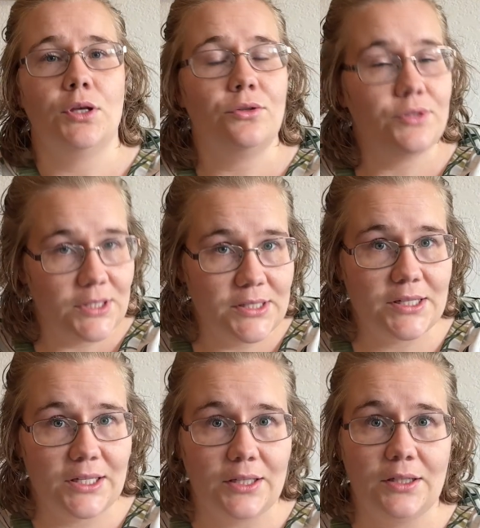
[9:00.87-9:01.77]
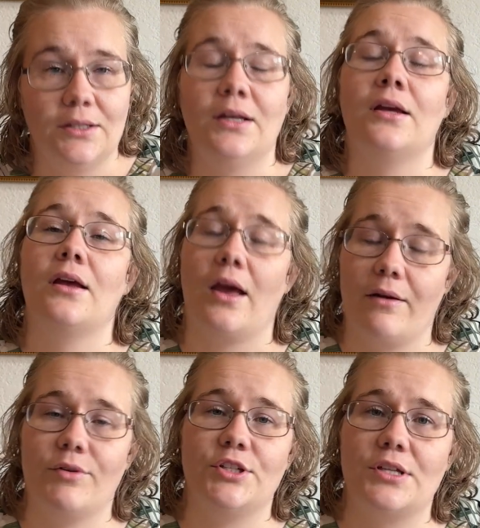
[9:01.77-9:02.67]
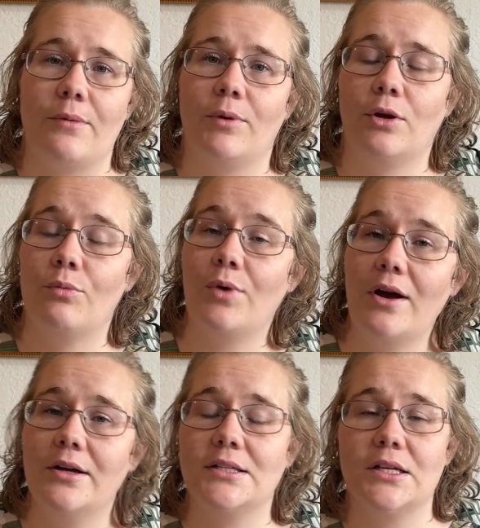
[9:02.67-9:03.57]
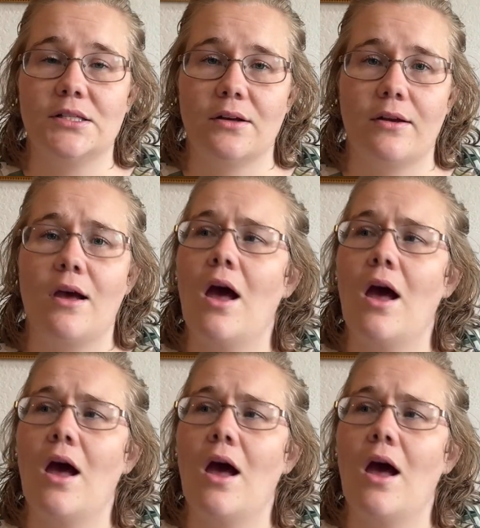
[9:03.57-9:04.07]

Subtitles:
you season every step and go, wow, it tastes good,